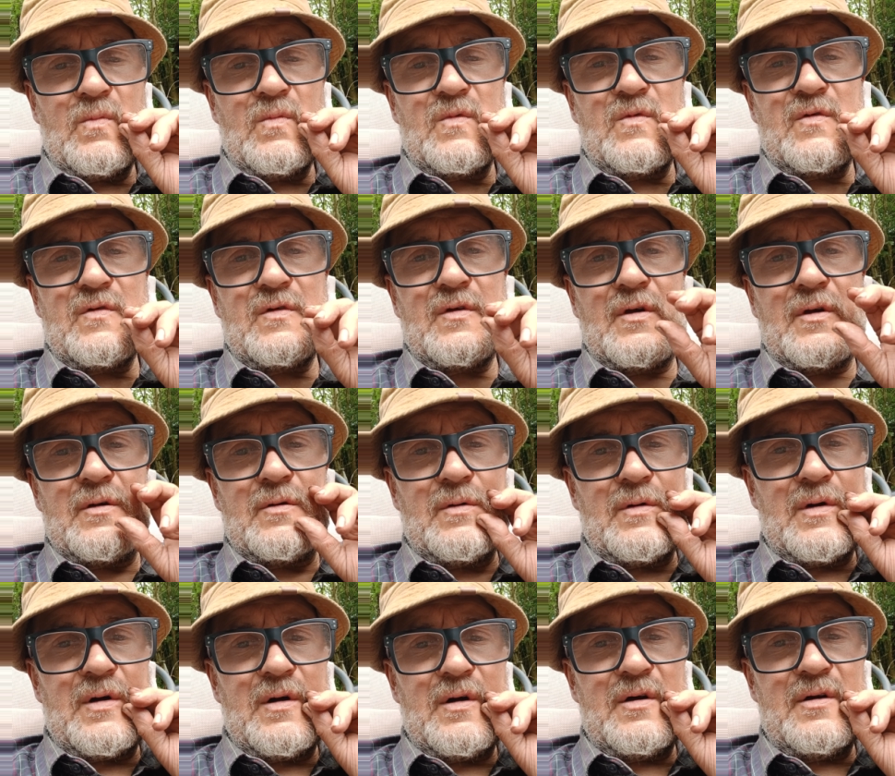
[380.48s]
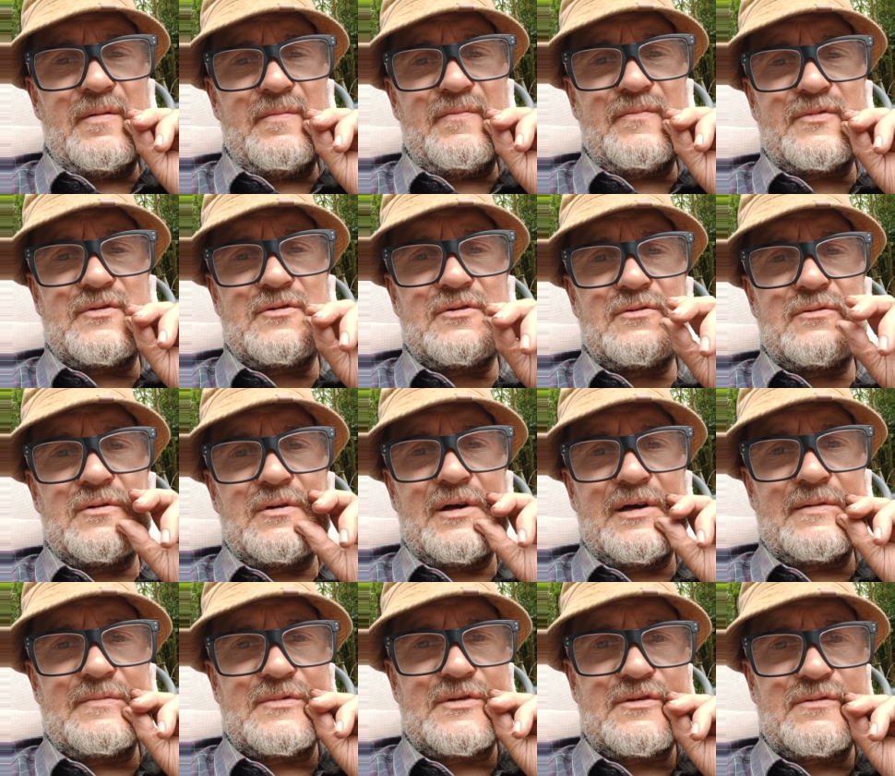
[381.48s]
So, I'm Too
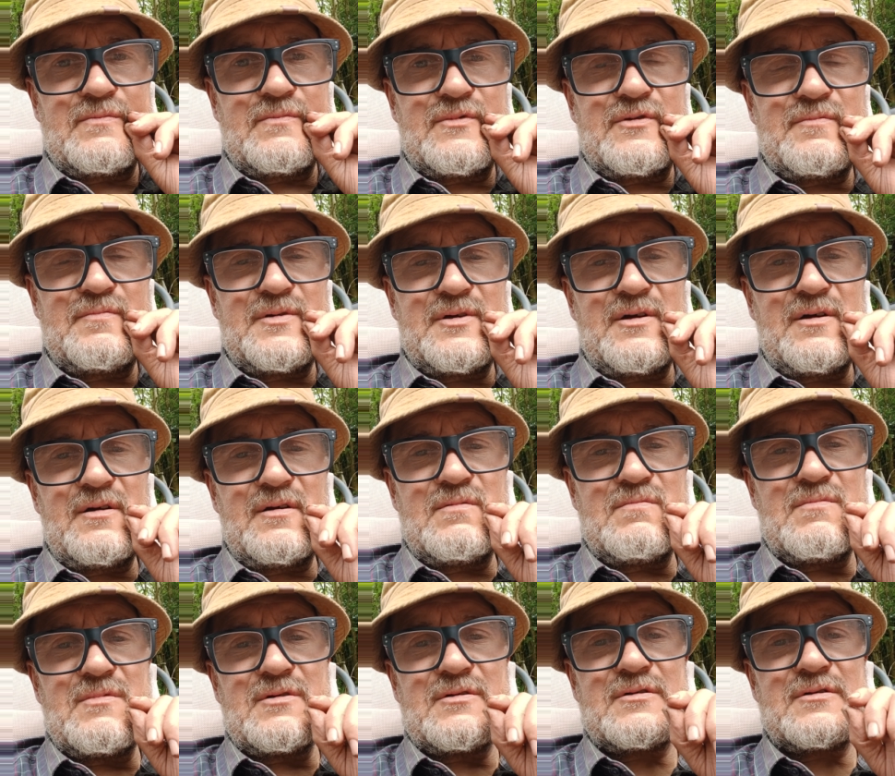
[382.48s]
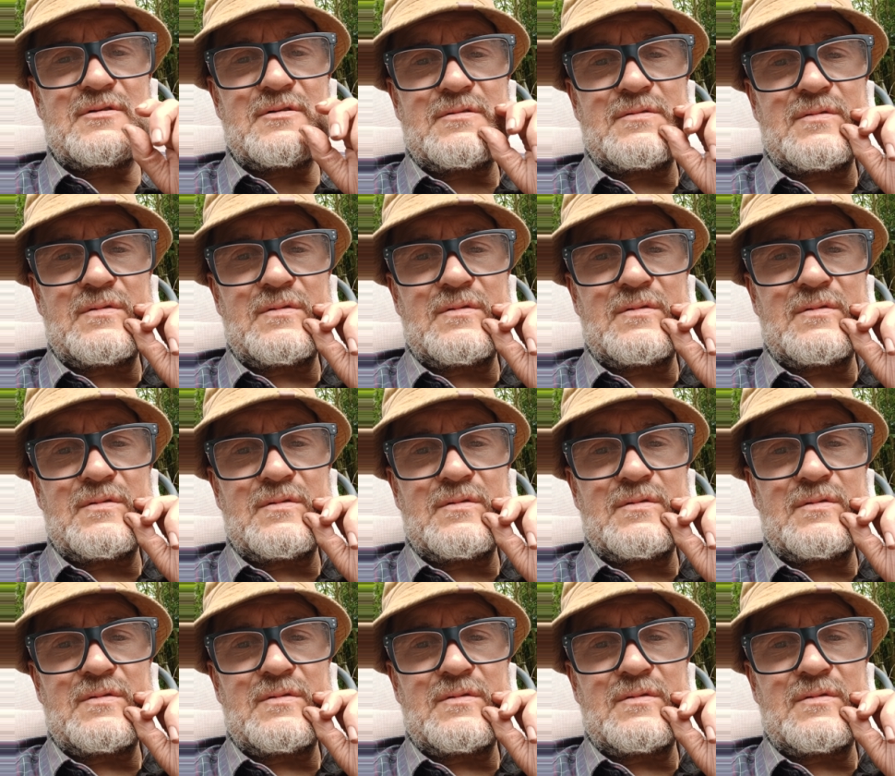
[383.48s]
Handsome to Be Homeless